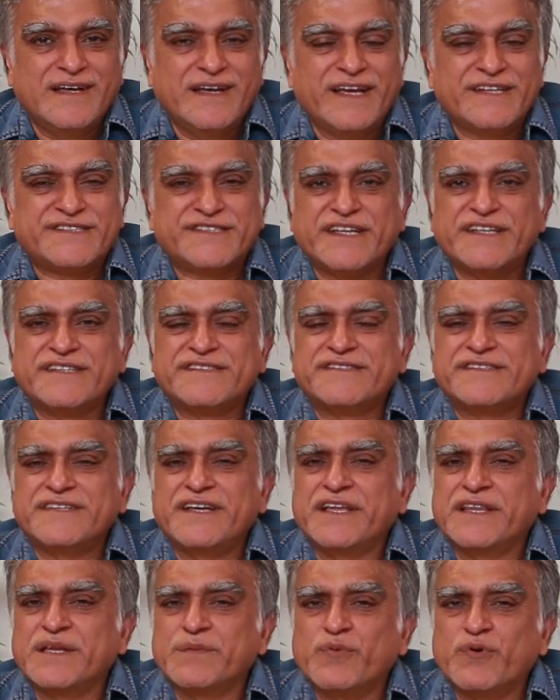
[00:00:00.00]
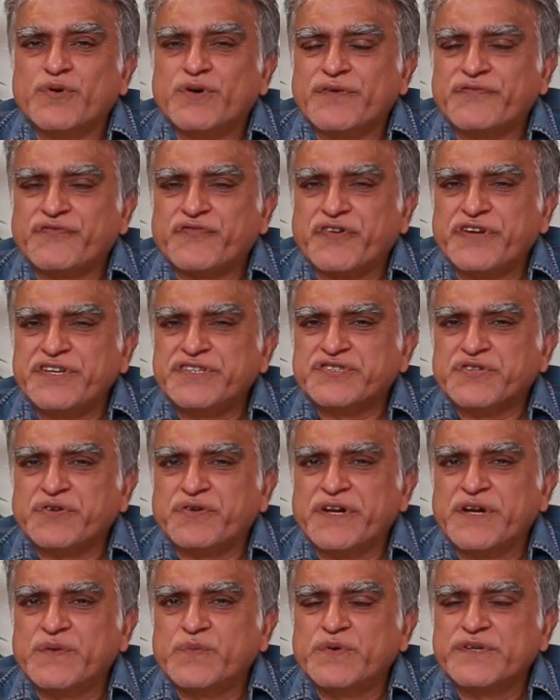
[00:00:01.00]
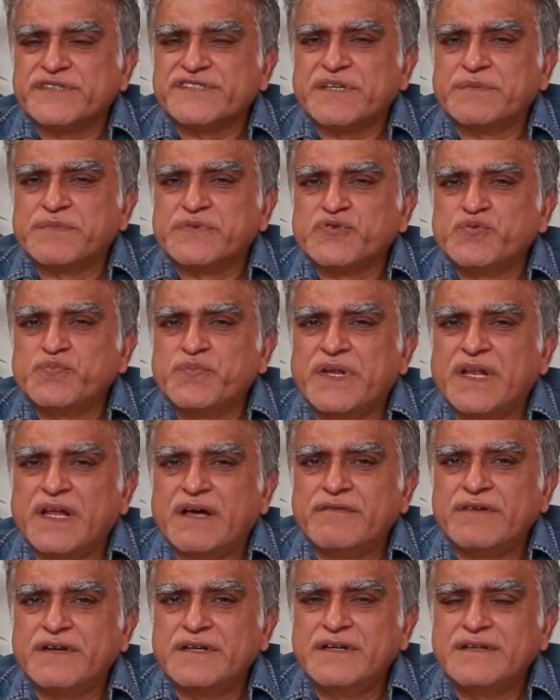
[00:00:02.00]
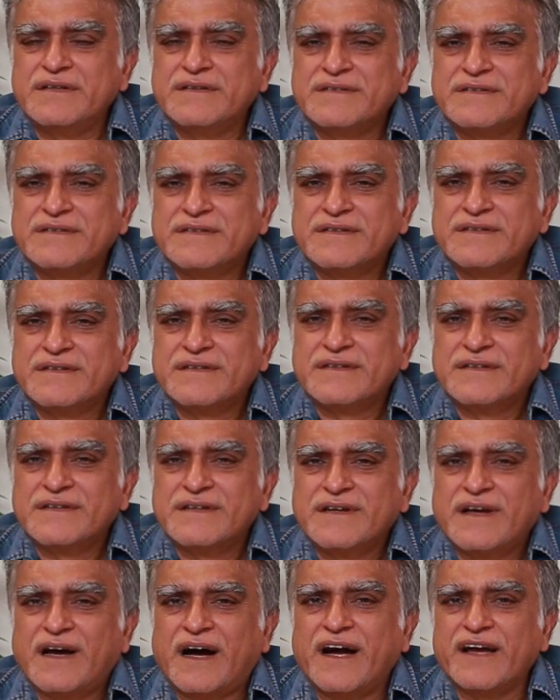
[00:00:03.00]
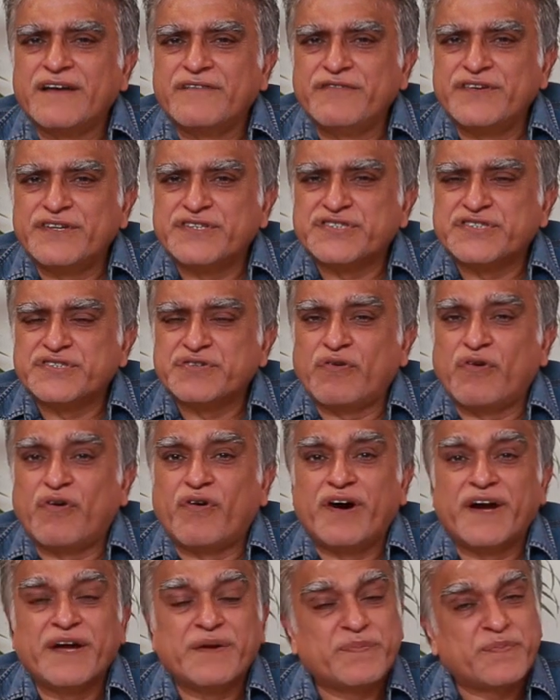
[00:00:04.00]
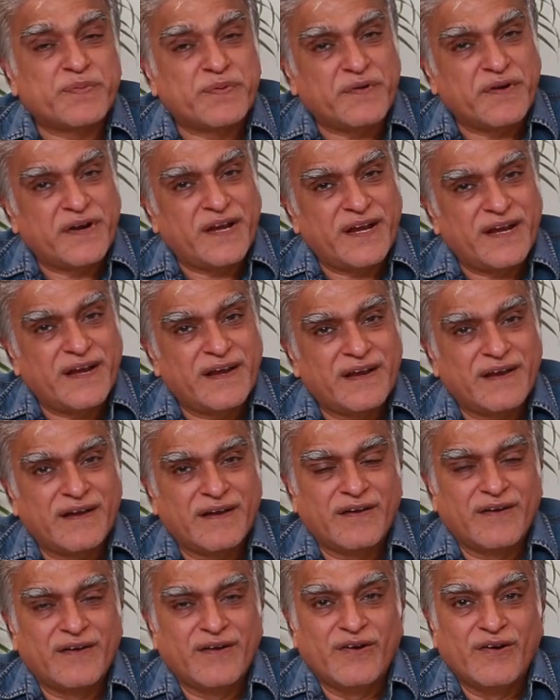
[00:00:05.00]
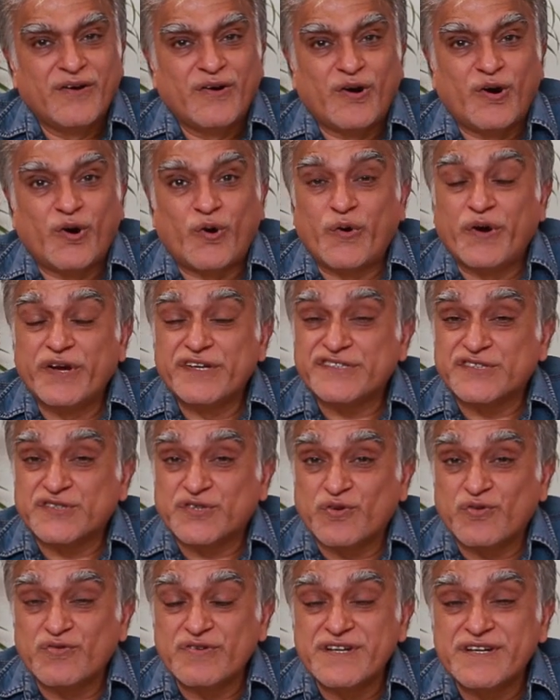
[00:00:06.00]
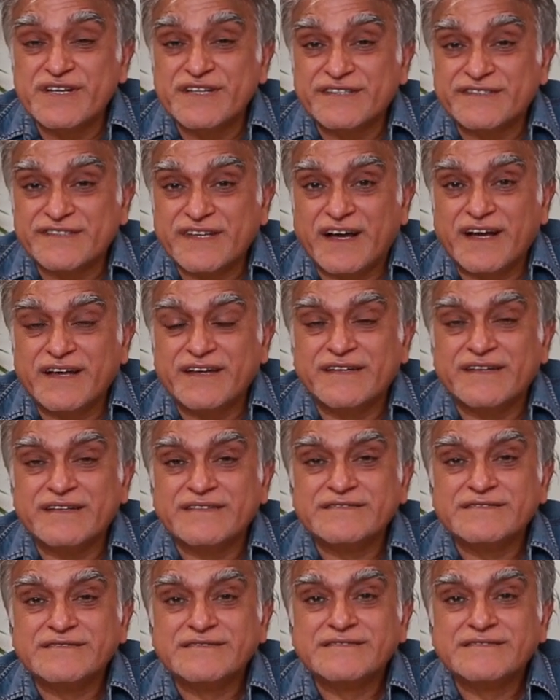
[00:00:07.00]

It says in the book of 3 John and verse number 2 Beloved, I wish or I pray or I strongly desire